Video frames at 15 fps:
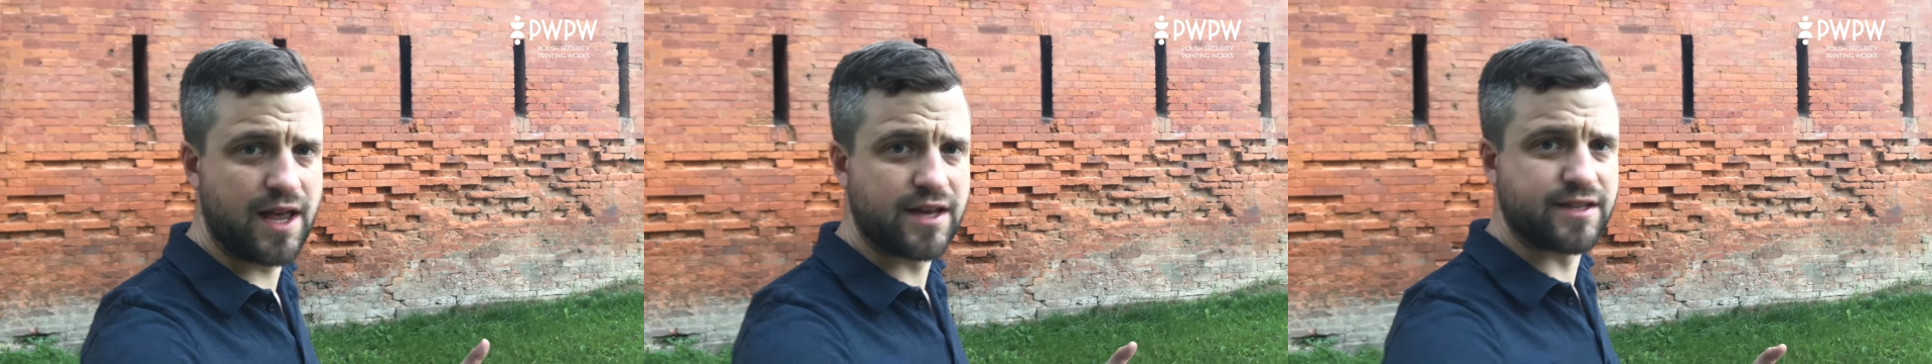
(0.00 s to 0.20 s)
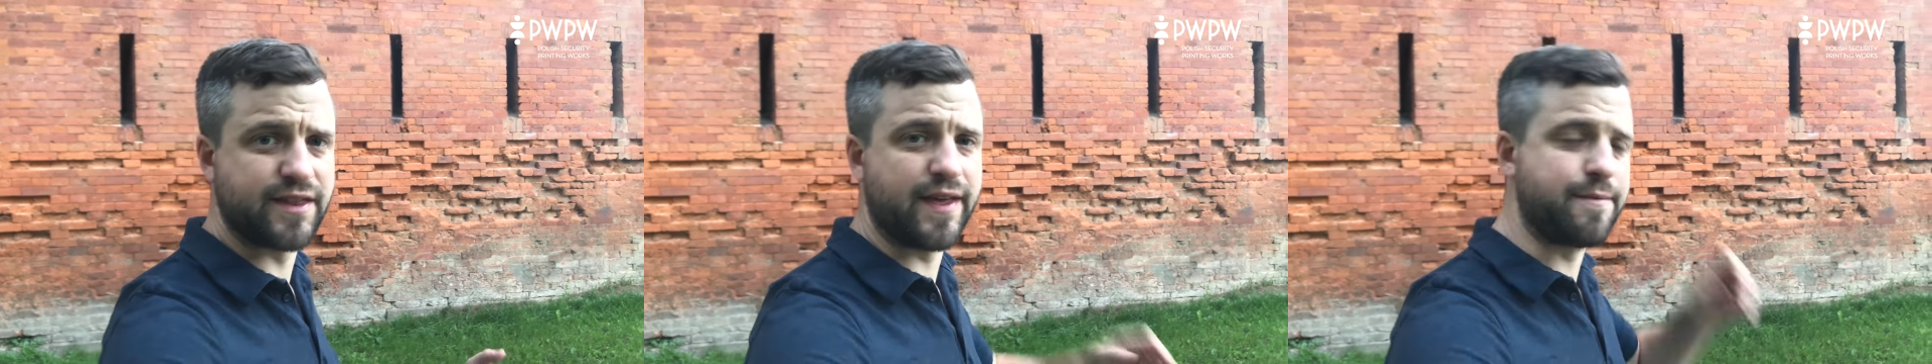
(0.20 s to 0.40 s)

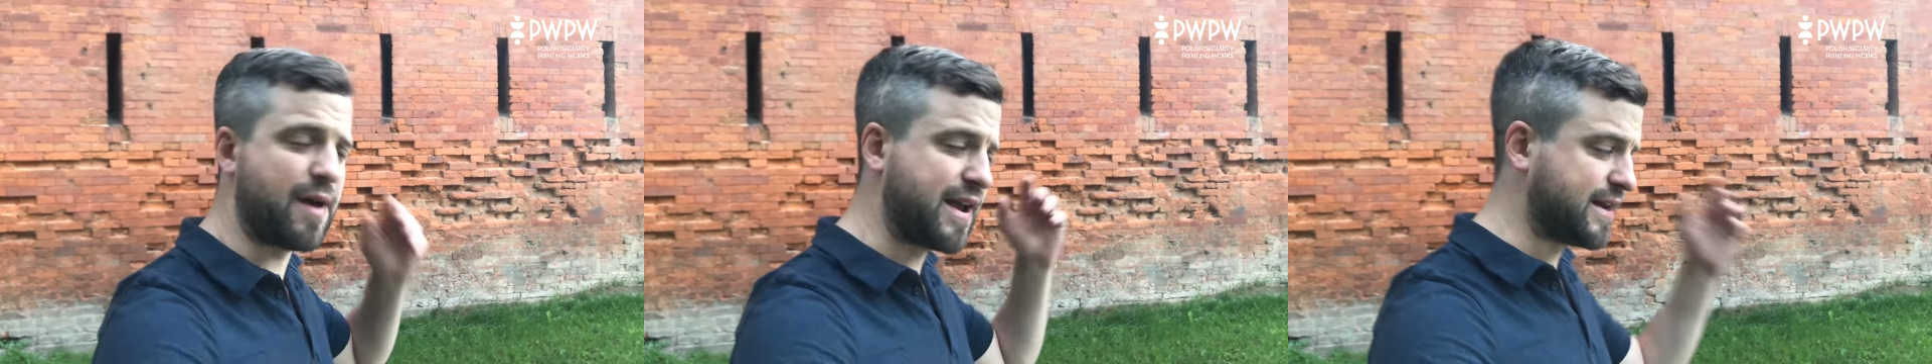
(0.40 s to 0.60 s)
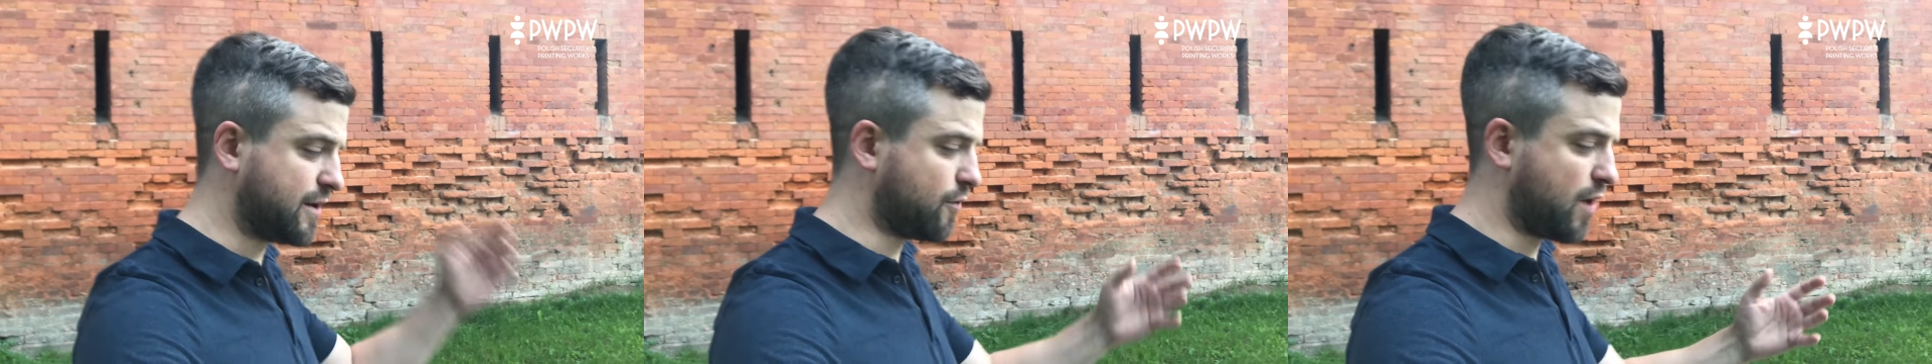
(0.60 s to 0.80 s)
So they
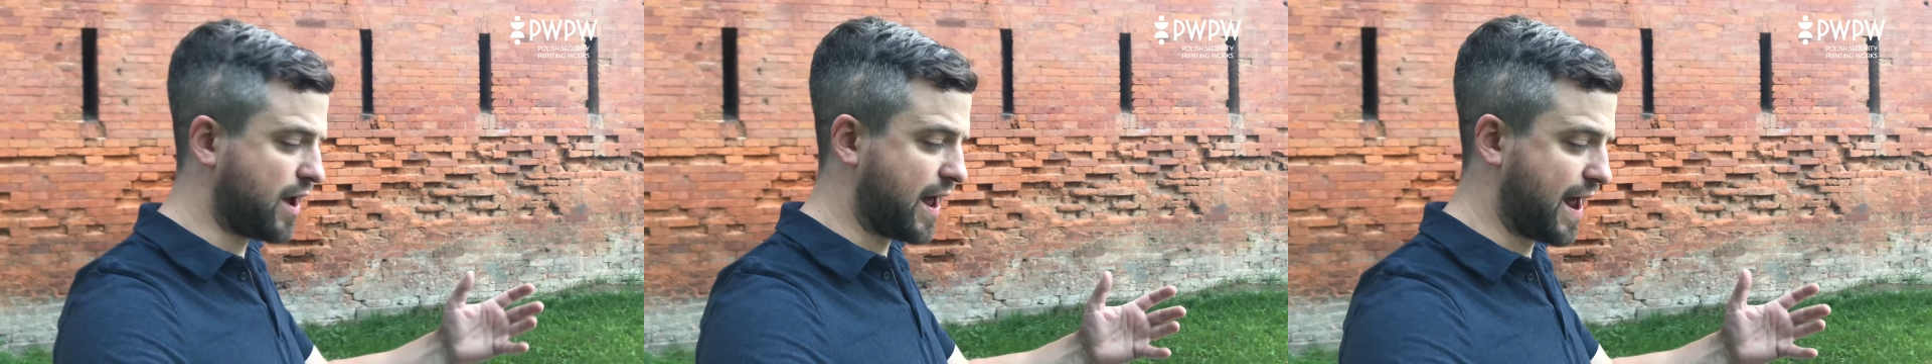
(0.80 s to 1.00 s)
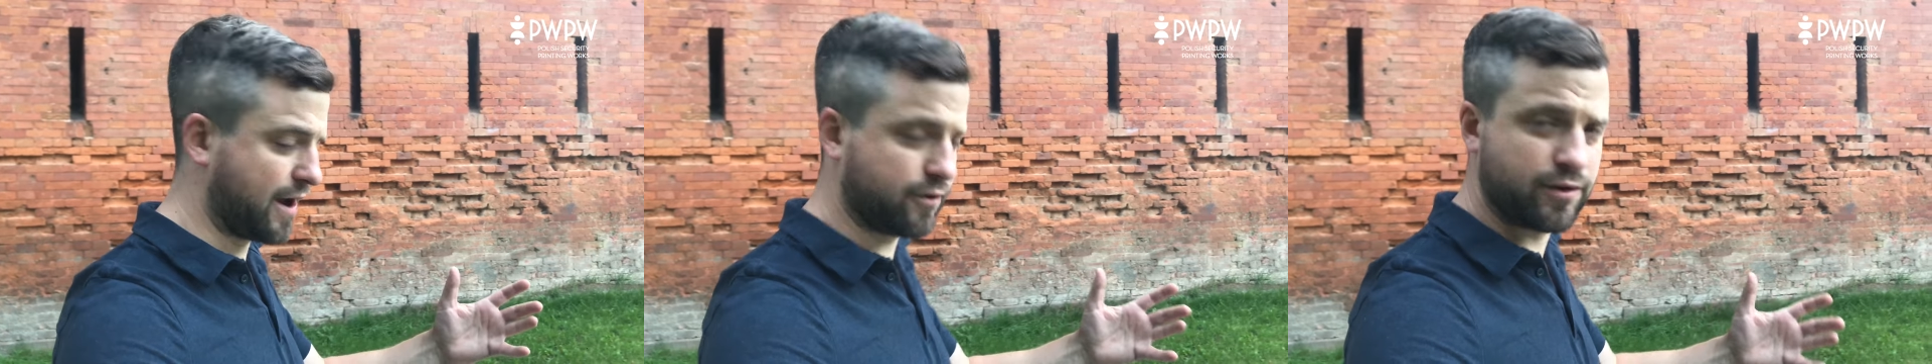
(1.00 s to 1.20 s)
made it work
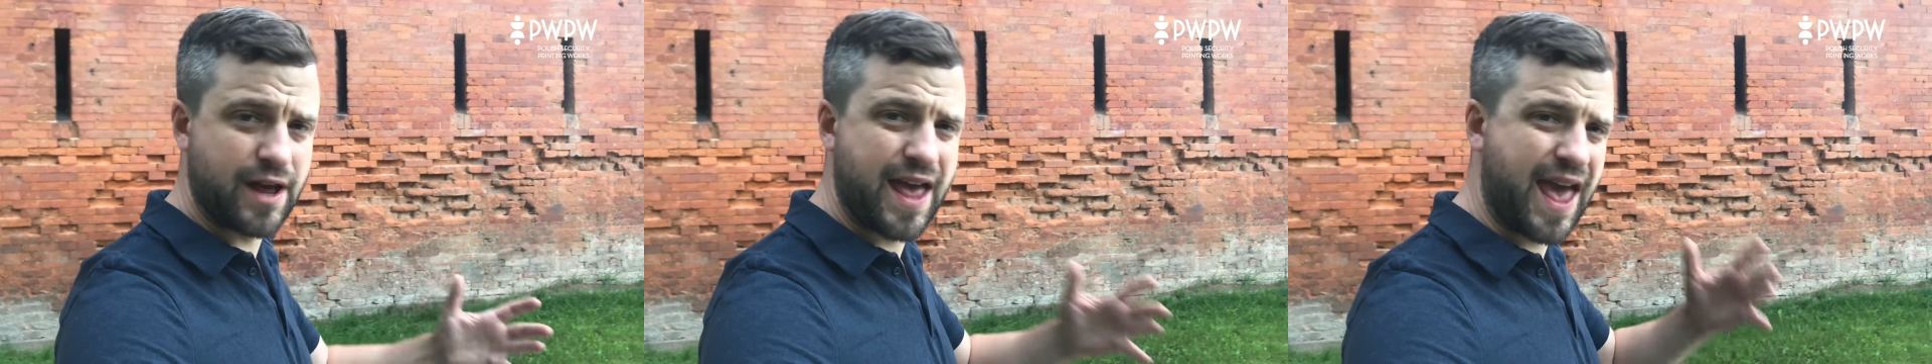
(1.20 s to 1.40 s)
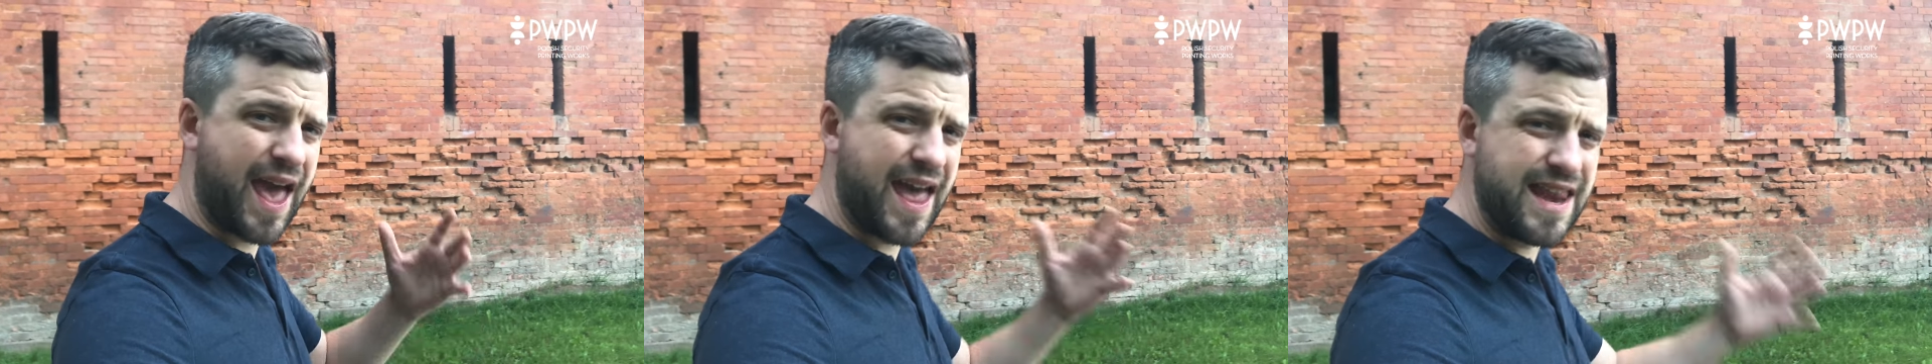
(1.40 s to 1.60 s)
out
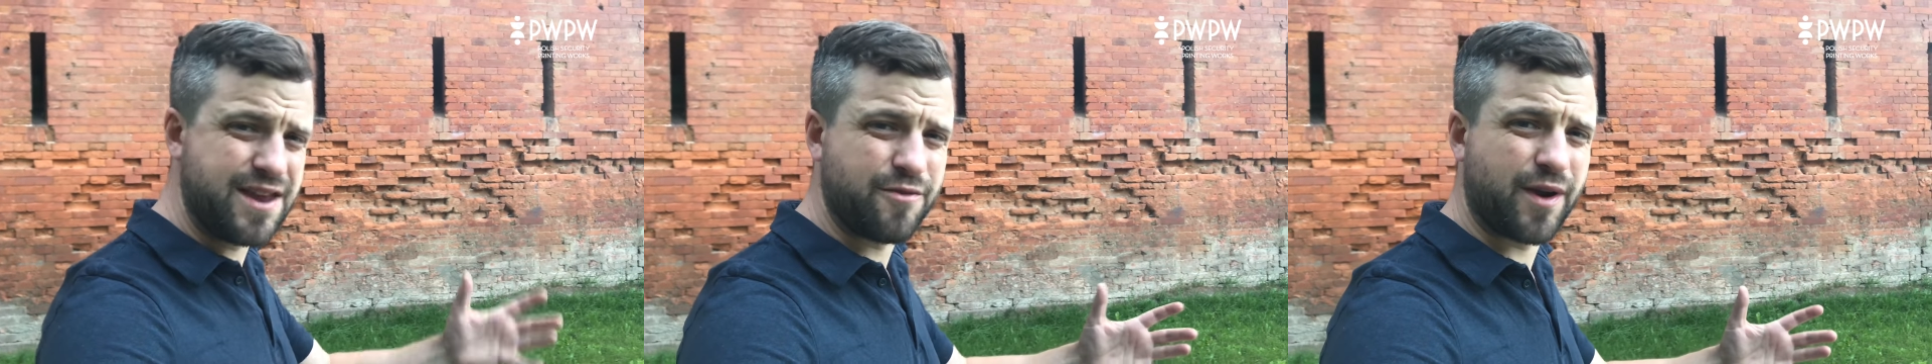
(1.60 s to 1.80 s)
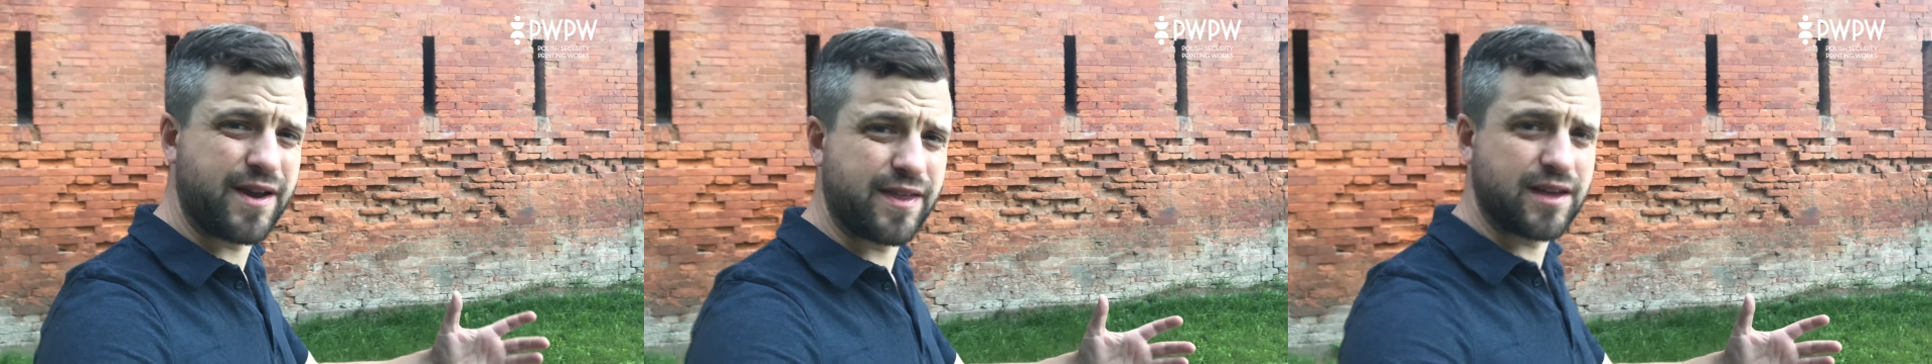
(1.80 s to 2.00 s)
any
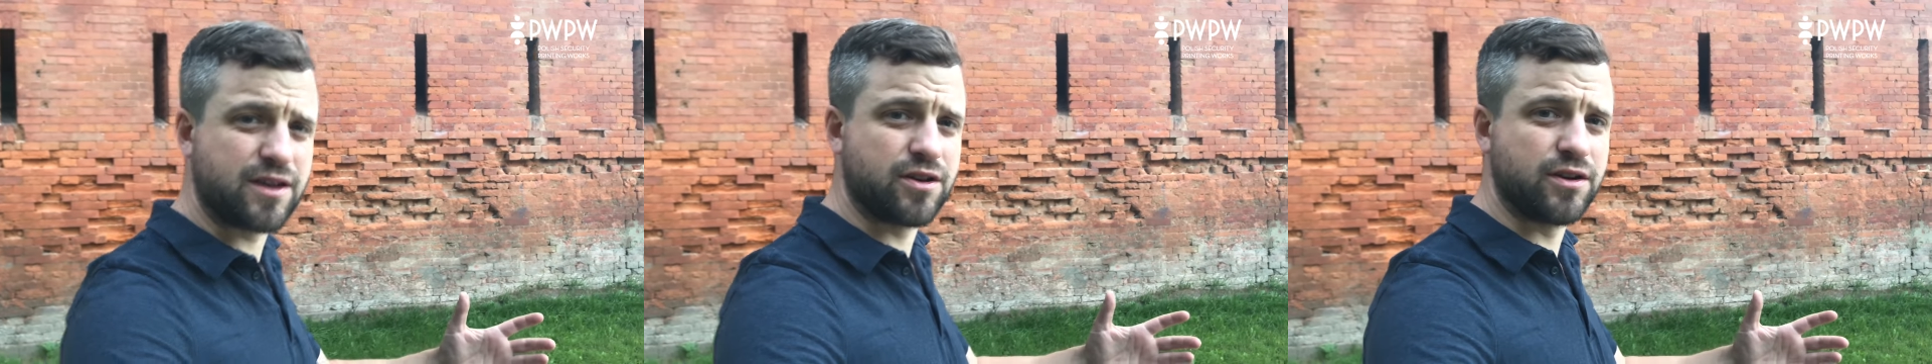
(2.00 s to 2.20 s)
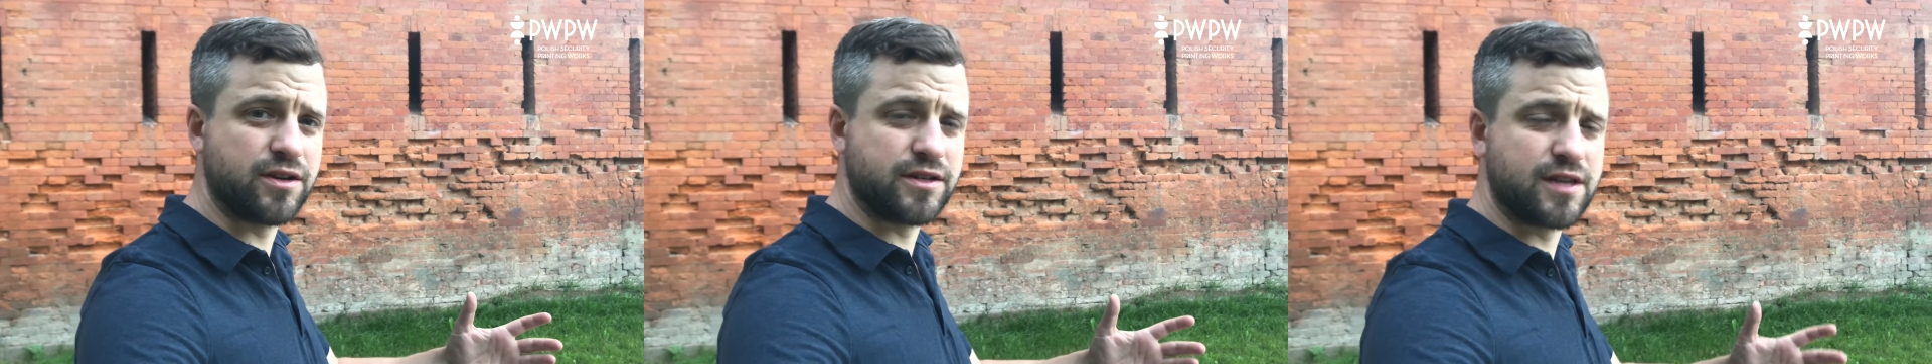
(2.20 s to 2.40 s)
way they
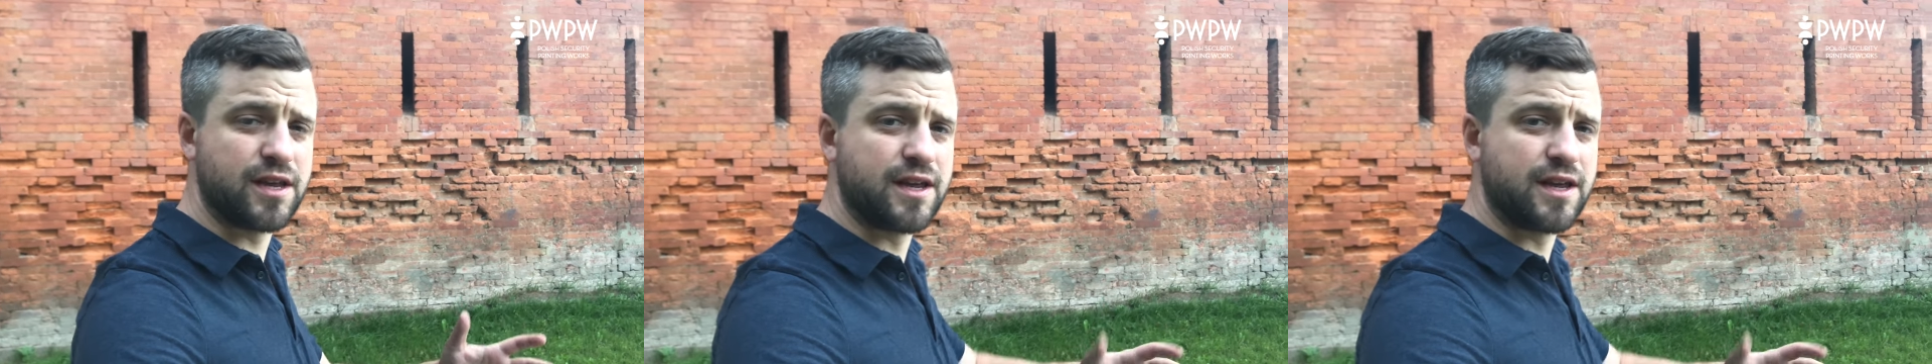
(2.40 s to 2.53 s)
could